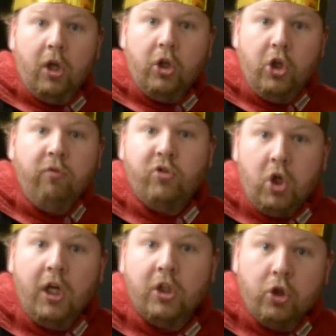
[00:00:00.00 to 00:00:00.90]
You're
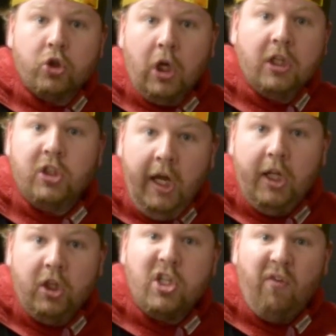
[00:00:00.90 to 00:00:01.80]
trying to
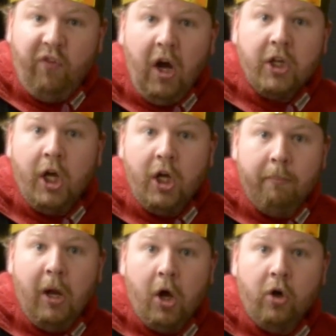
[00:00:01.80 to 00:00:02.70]
take this finite
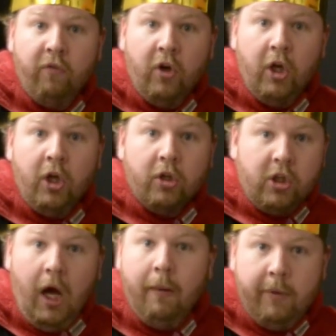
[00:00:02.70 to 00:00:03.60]
amount of
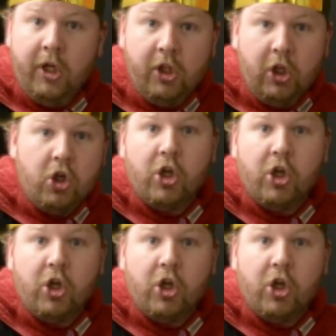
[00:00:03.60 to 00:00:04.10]
comedy that you